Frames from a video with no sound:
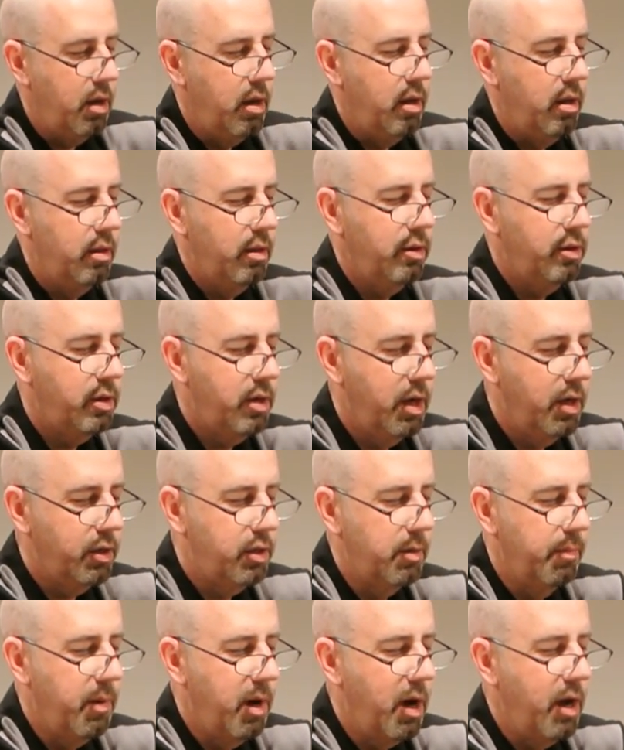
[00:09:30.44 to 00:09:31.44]
And let's get
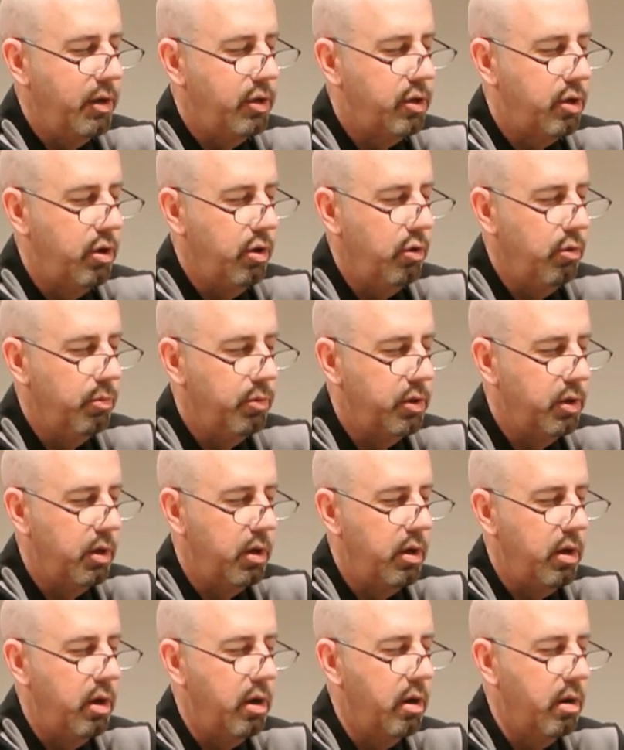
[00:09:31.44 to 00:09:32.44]
some ice cubes in
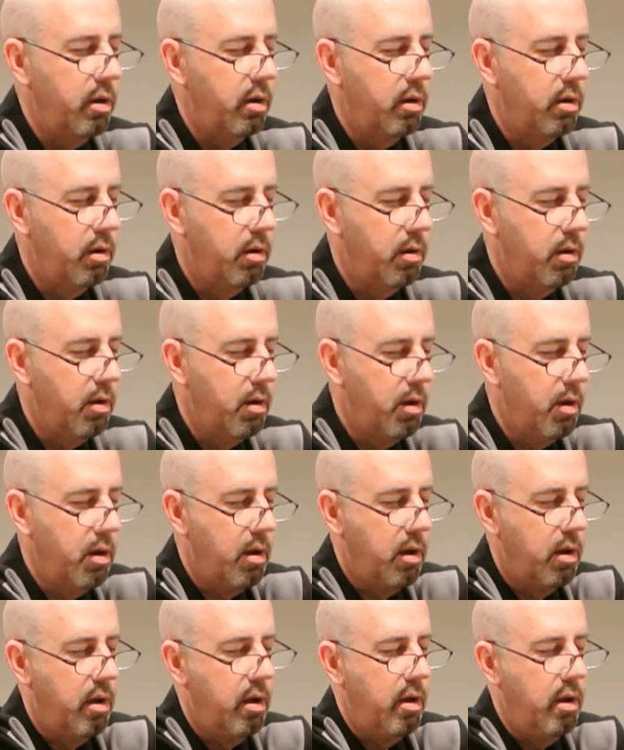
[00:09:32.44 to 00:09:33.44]
here,
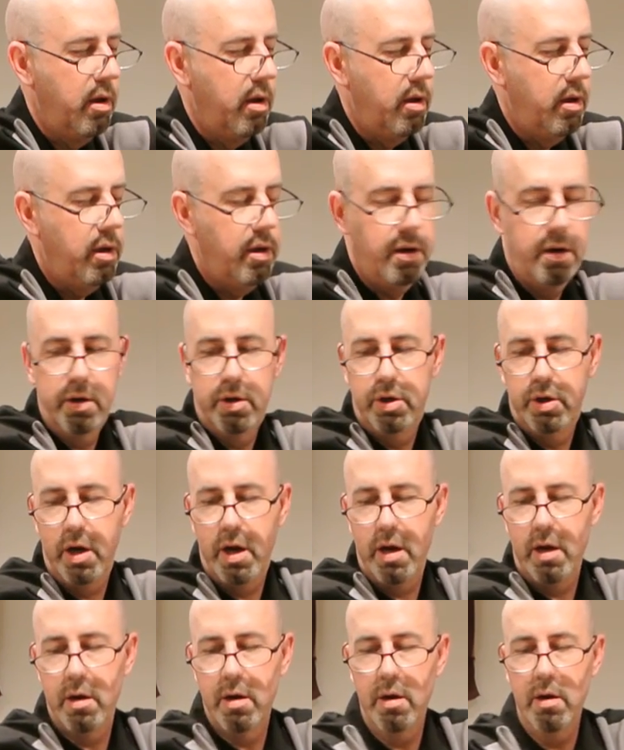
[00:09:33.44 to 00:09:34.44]
in the
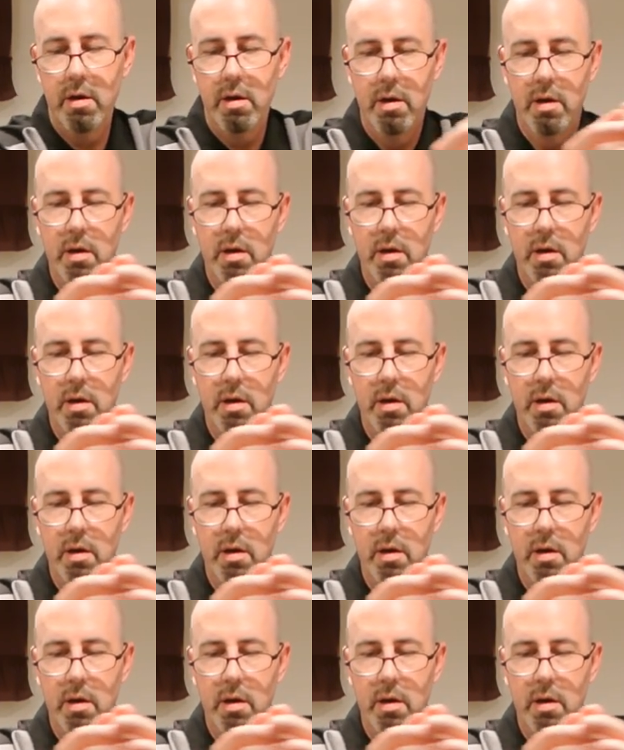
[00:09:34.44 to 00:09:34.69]
shaker.